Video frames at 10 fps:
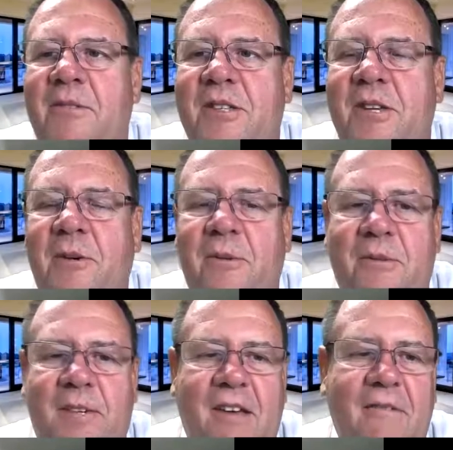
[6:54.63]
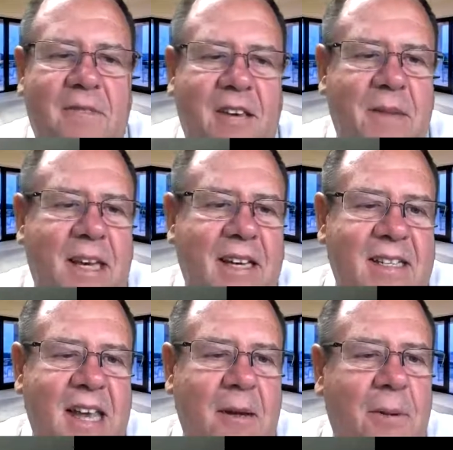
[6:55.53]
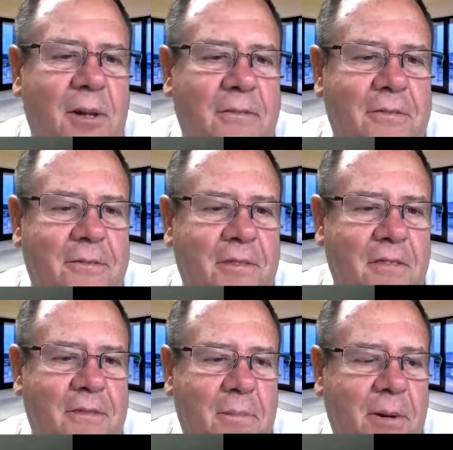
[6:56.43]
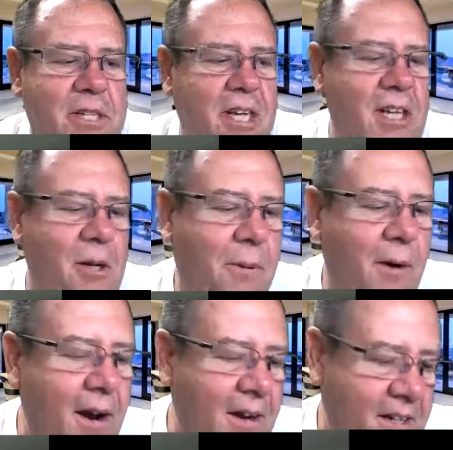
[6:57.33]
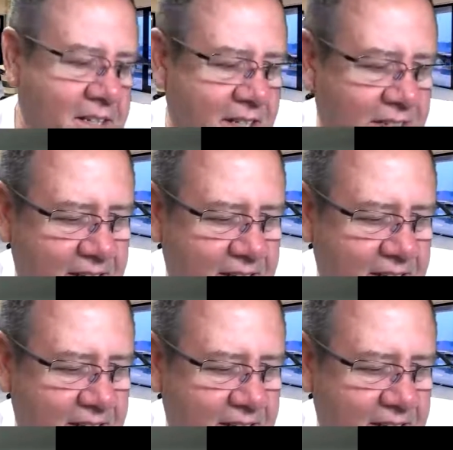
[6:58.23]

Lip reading: So give me an example of the particular product.